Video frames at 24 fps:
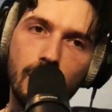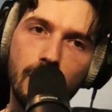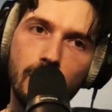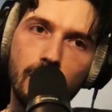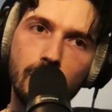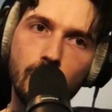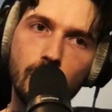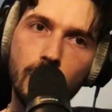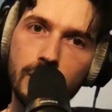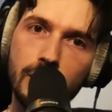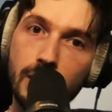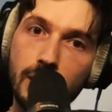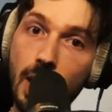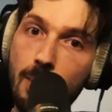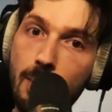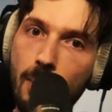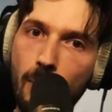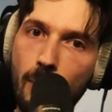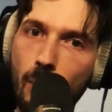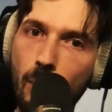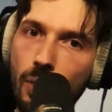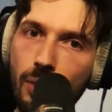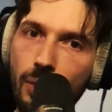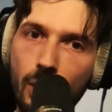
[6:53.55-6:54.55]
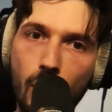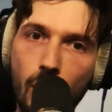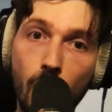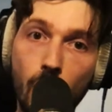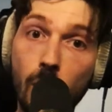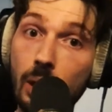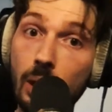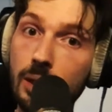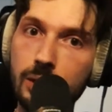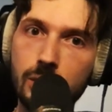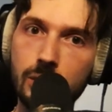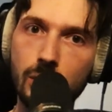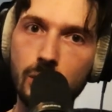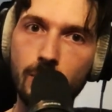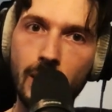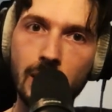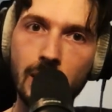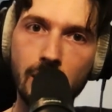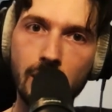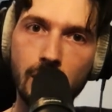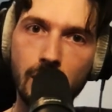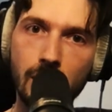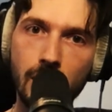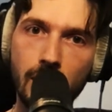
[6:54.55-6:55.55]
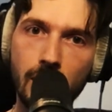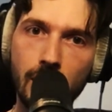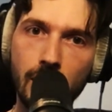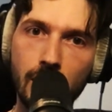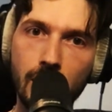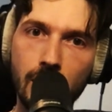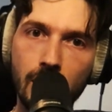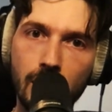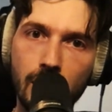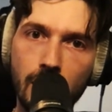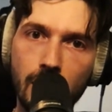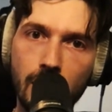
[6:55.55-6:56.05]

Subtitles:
Lucas came up with the whole instrumental, like,